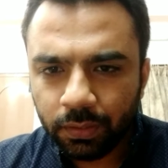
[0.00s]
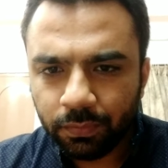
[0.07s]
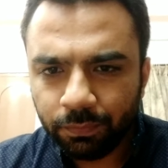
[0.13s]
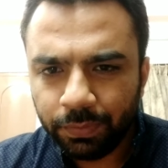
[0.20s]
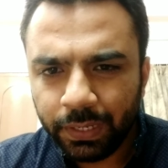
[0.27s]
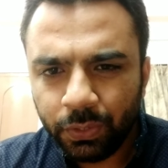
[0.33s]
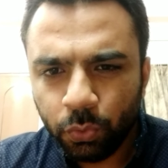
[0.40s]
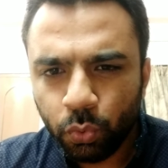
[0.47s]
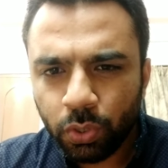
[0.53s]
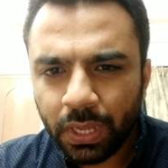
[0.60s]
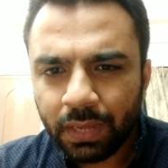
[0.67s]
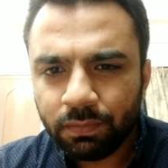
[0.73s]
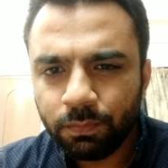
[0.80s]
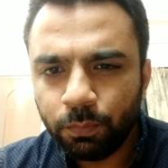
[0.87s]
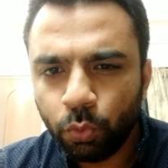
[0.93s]
we do
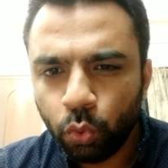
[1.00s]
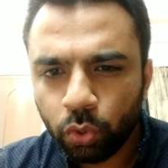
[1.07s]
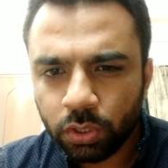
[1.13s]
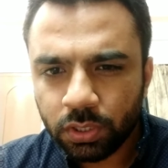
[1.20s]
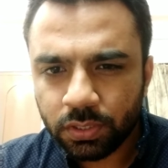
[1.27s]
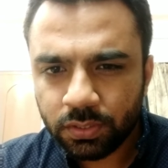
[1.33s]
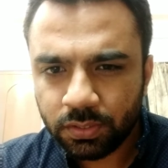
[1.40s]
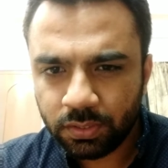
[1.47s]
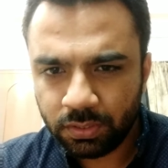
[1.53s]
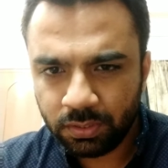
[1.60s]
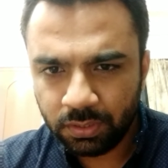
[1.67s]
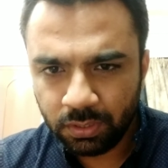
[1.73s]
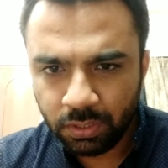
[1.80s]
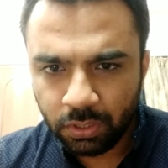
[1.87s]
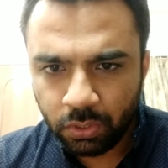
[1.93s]
have brokers
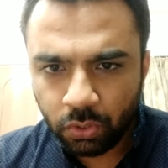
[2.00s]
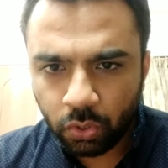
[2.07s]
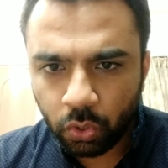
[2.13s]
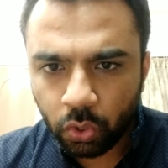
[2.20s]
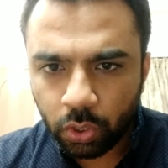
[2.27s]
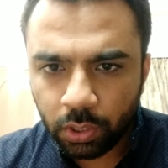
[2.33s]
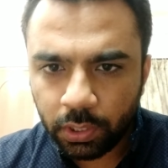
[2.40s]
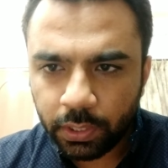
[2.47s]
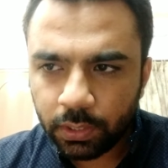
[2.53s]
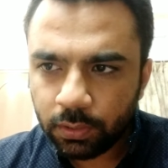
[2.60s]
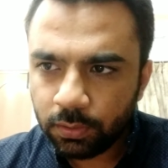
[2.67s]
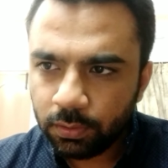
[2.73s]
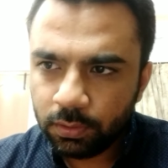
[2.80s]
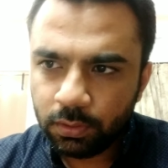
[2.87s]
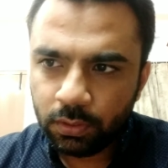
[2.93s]
online
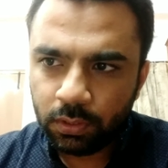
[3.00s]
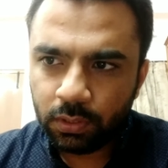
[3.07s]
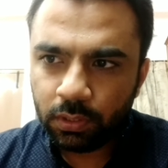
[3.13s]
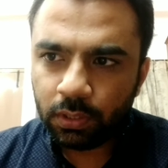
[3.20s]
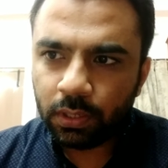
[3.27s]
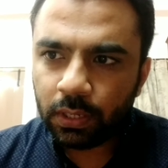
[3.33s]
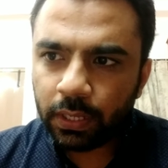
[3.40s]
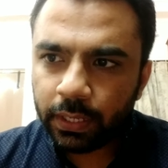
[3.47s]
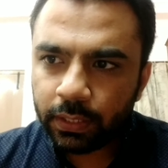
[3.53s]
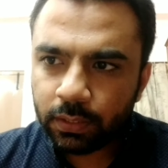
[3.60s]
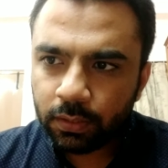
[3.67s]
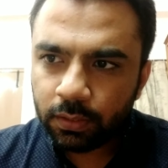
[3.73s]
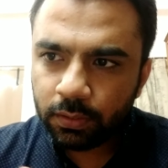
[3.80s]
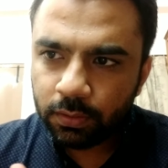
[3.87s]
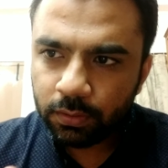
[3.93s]
like
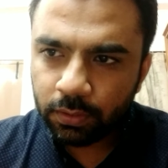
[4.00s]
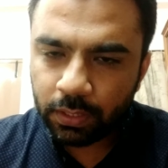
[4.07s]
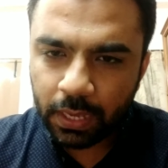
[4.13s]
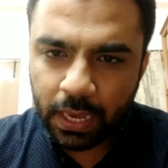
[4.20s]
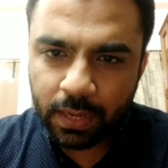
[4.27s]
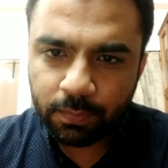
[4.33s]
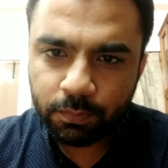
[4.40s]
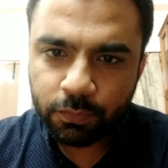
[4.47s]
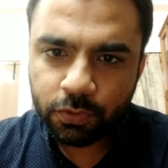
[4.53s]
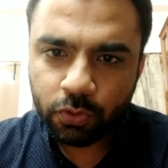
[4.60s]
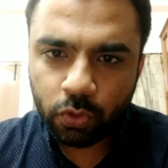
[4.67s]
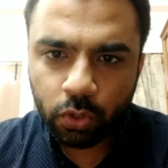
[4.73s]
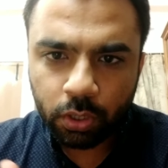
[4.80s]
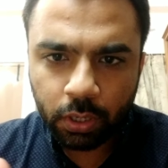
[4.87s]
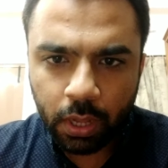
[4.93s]
CAMS
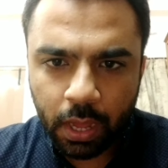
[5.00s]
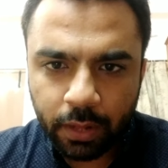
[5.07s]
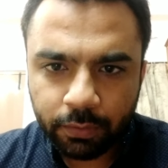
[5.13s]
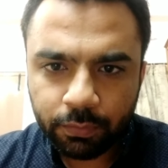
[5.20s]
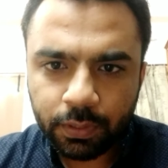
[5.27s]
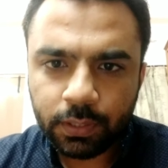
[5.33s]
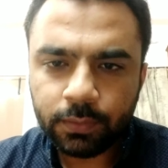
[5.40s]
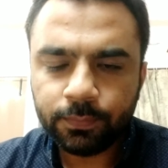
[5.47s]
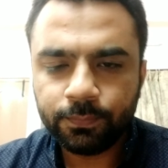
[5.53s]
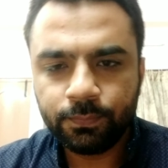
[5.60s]
or Carvi.